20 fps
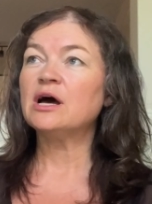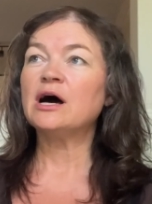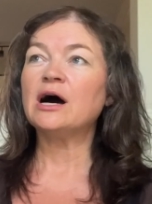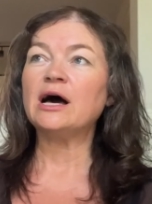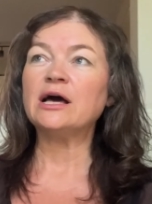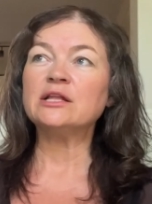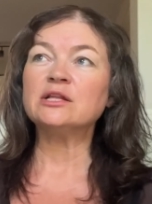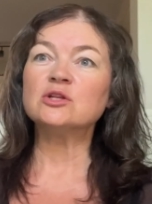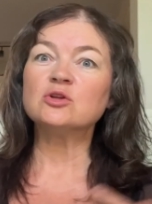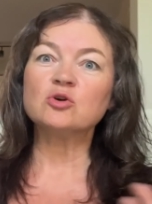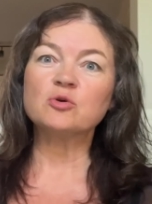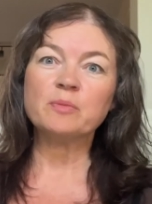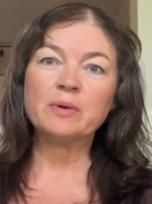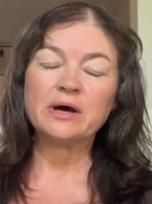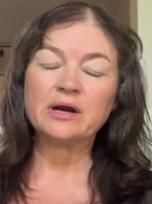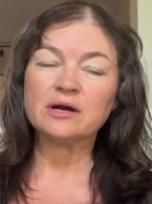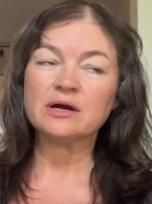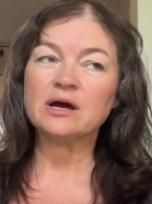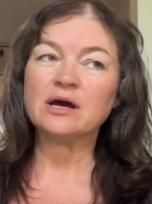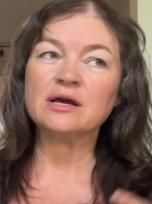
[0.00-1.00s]
I look
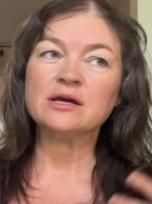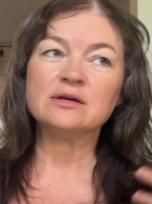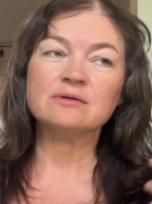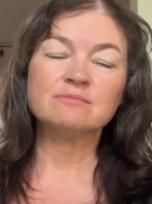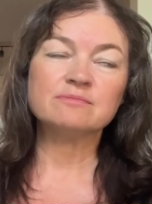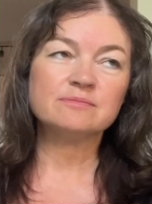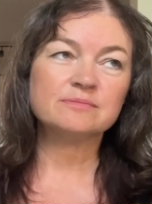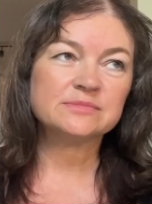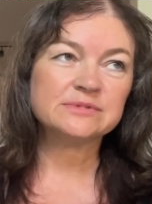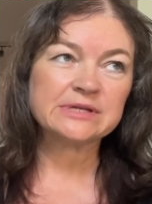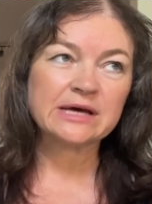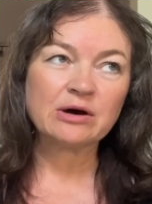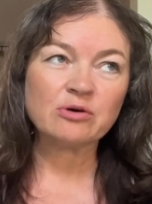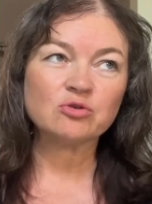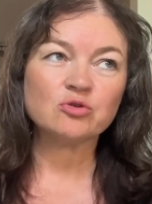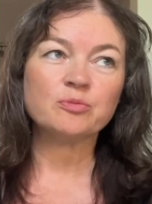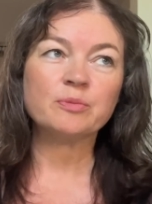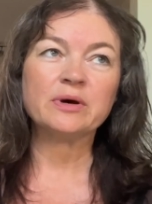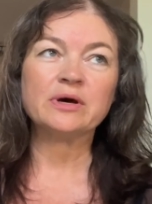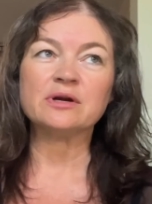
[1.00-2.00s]
better. I
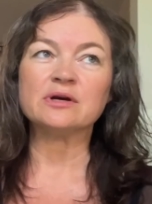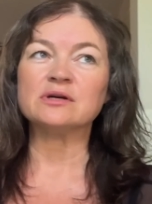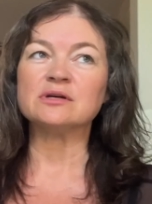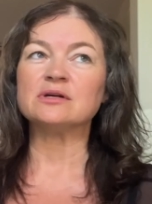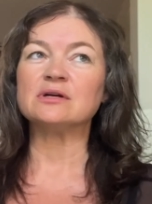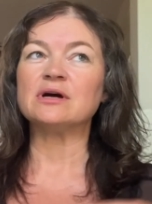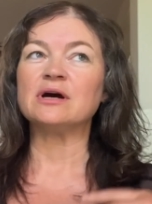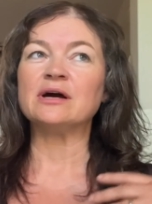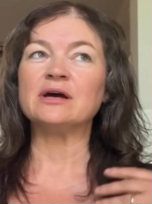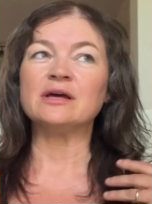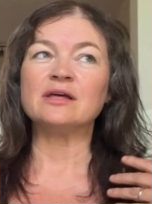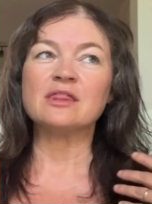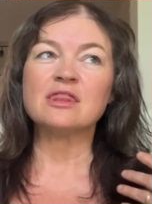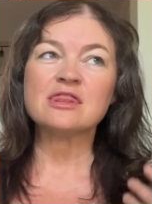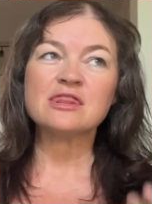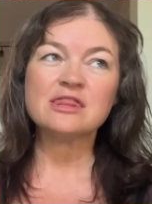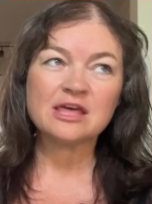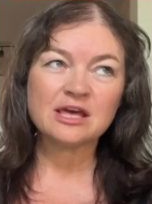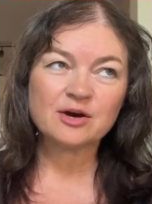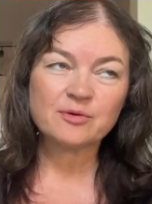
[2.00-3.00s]
sound better. I
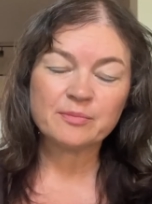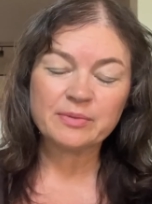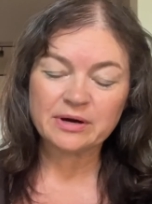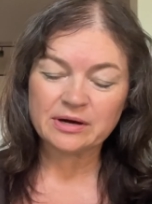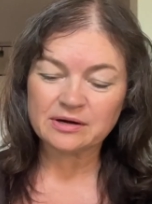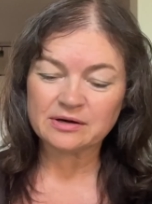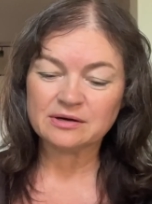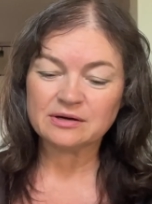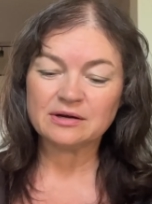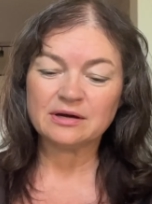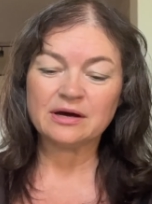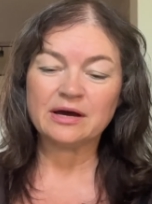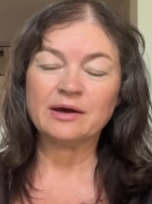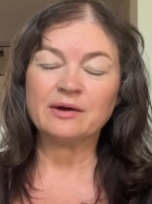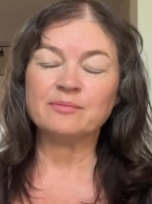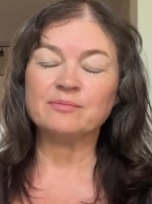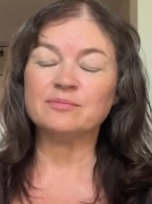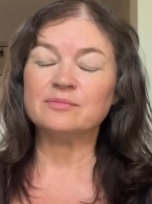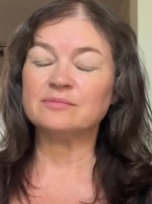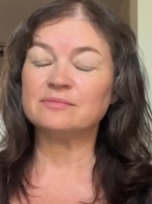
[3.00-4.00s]
think better.
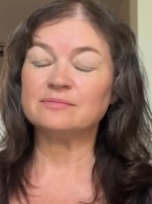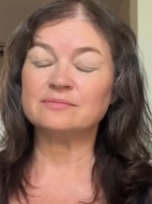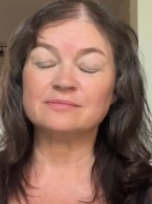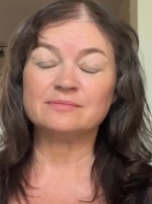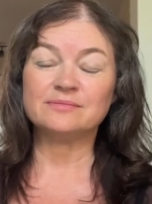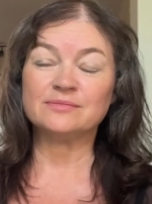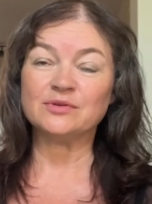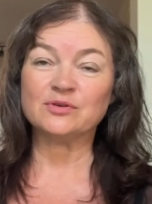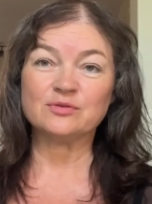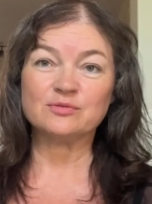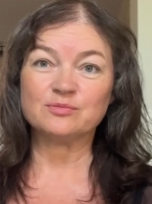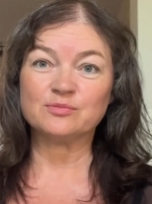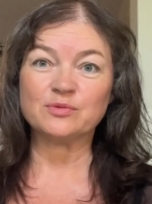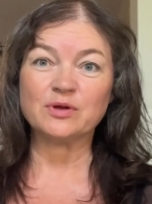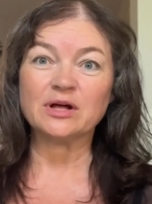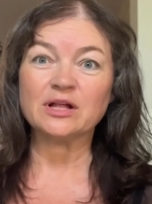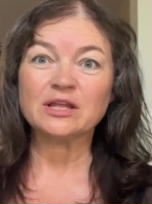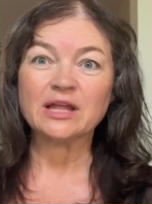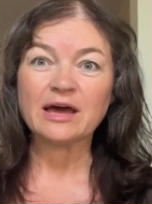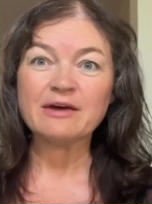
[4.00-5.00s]

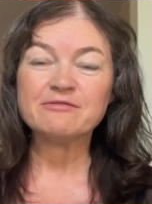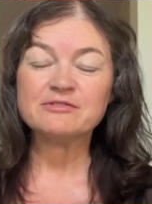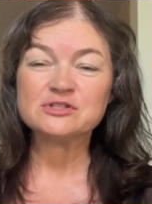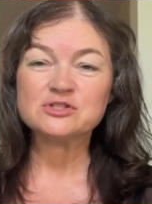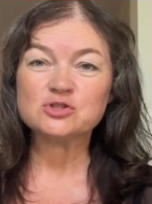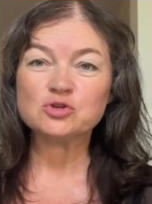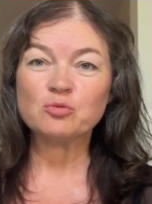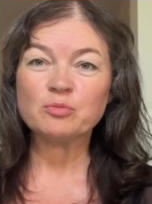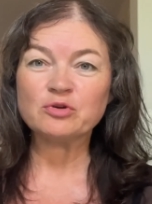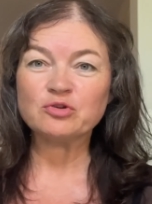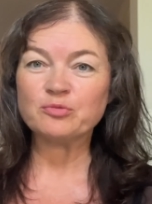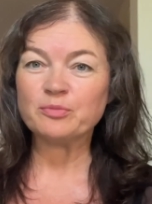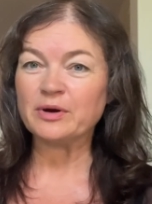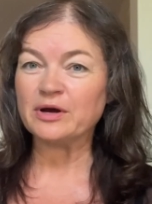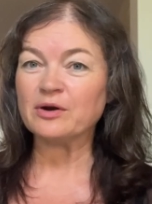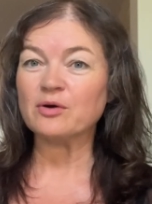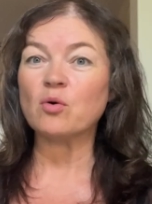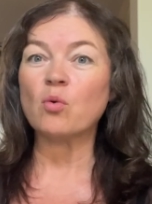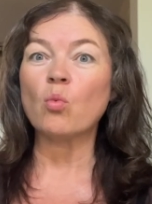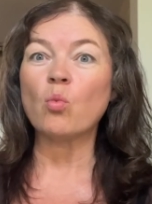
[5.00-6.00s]
The life is so much
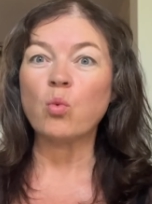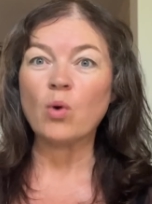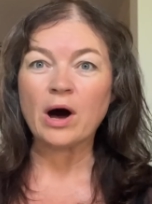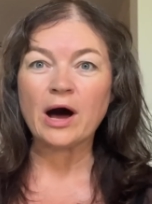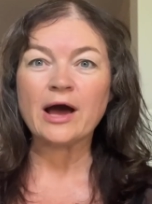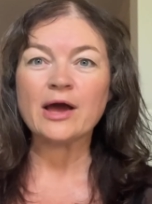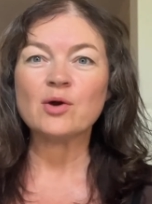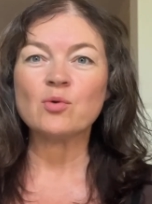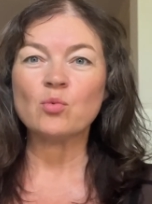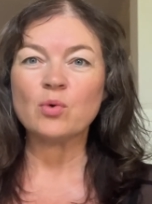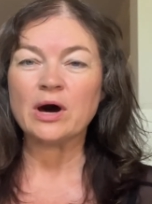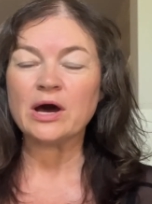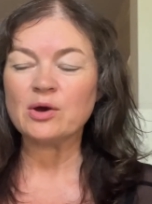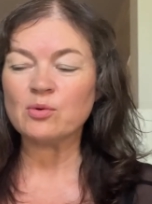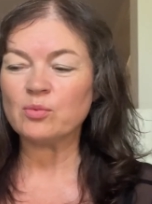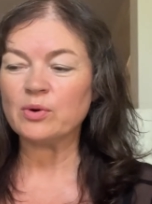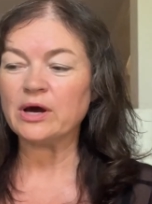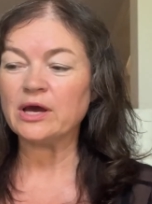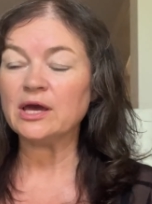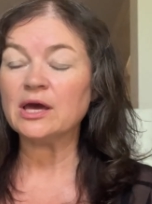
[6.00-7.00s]
better.
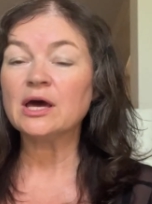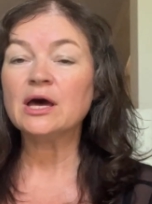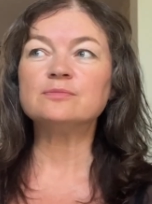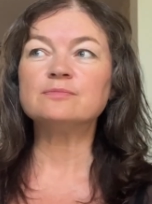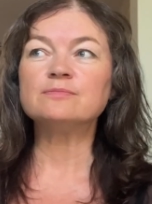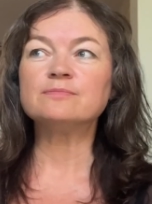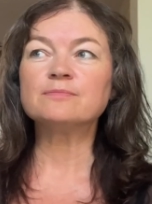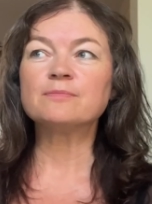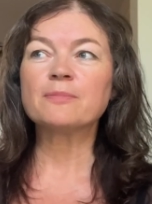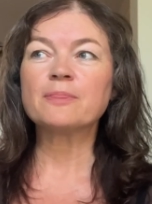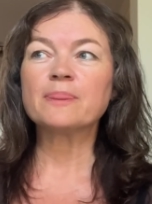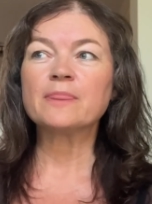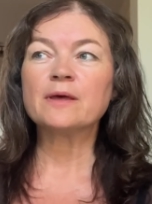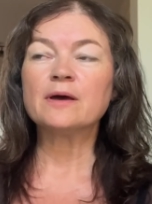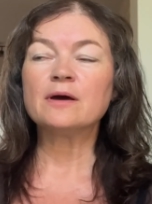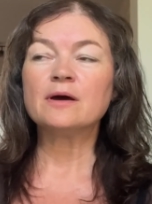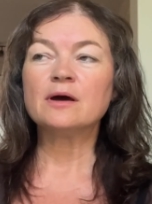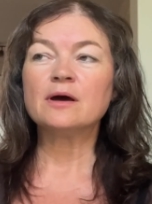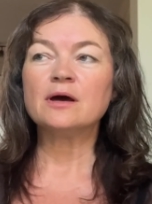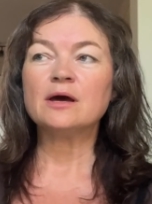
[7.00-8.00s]
Why?
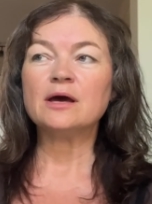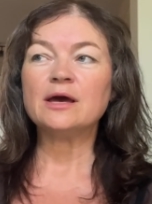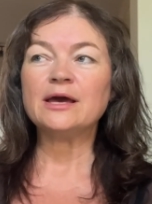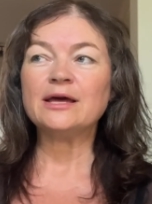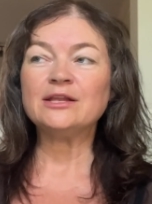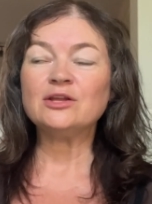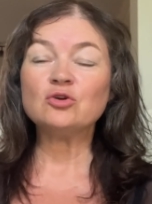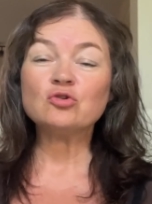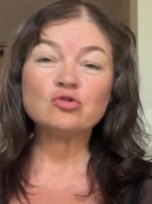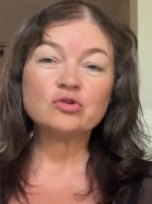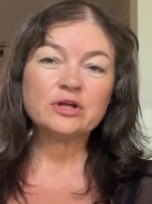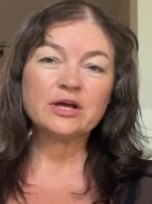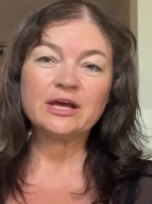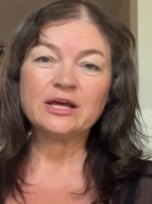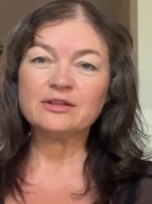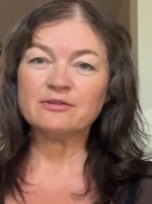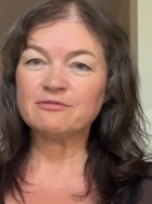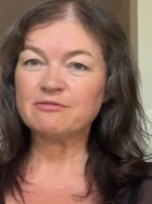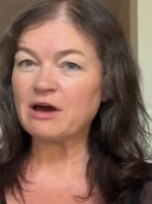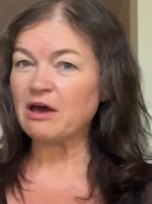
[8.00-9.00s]
And usually
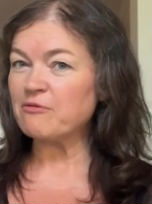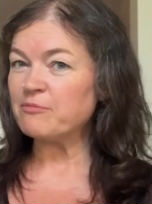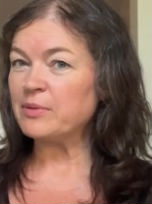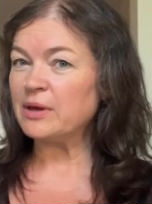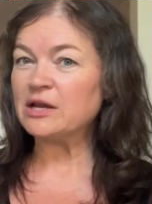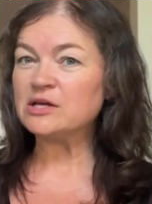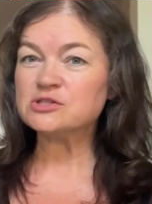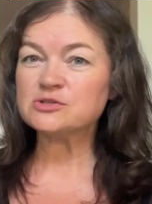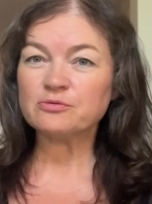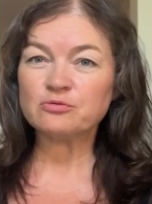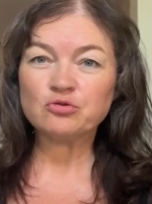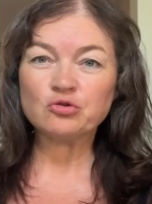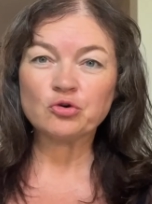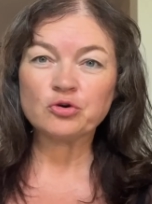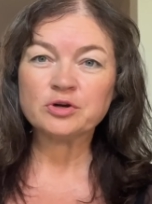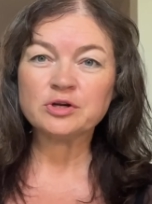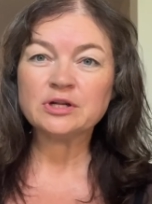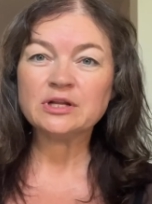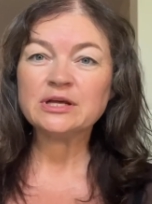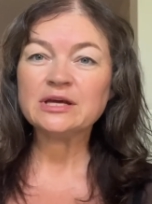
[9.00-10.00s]
in 5 minutes of
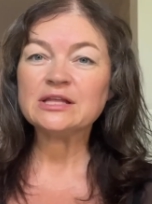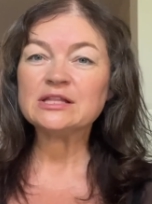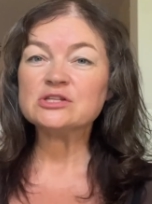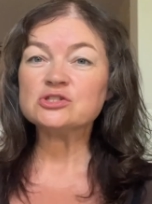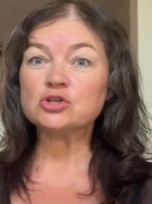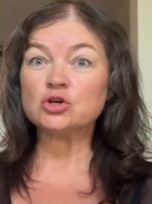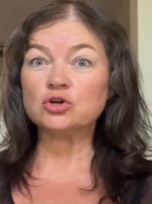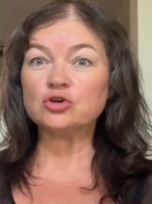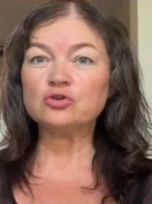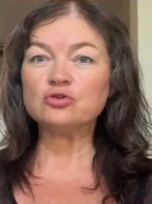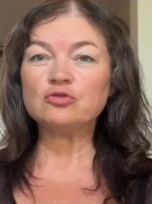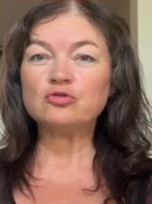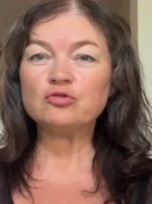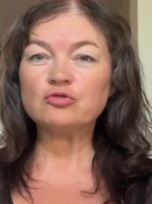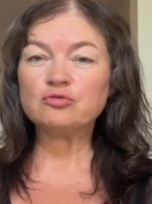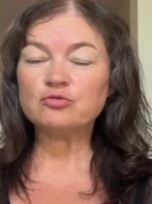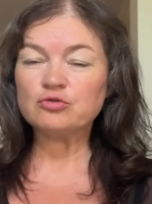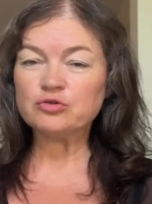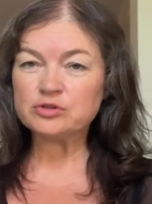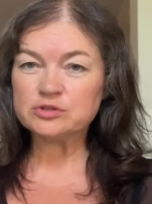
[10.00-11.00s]
journaling, this
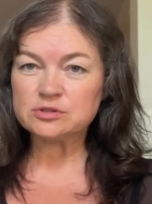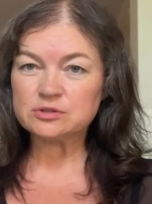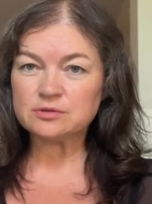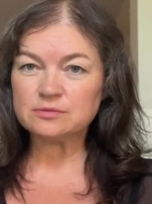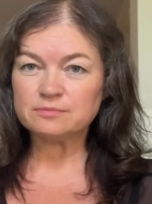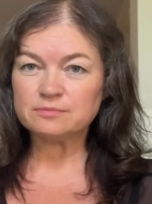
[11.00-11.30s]
urge just